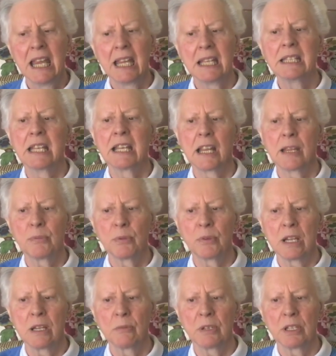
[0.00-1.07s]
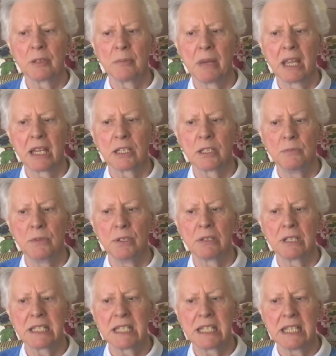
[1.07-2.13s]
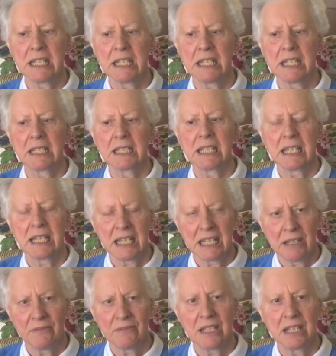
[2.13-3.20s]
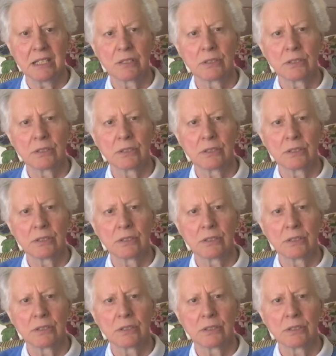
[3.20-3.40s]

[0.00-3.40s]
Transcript: And then I pray with my community in the evening.